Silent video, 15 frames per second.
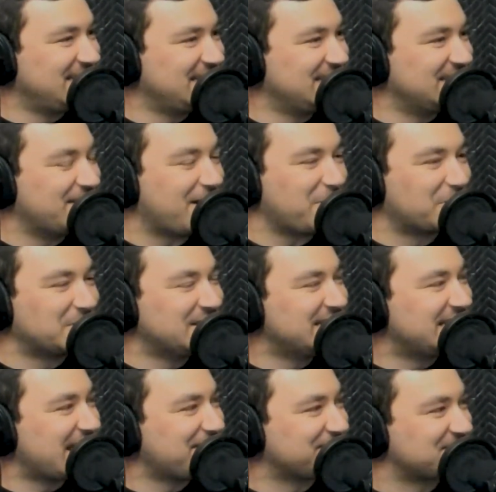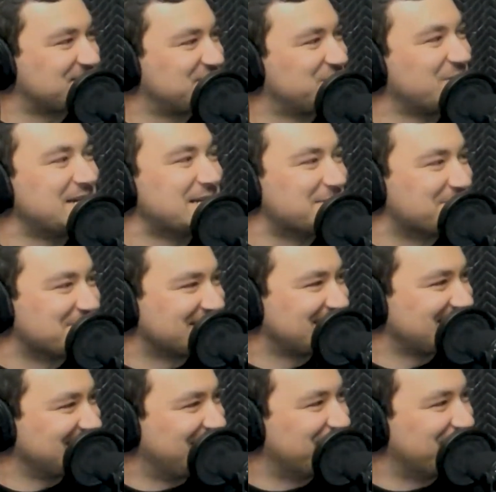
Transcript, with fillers: not only gave us dreams of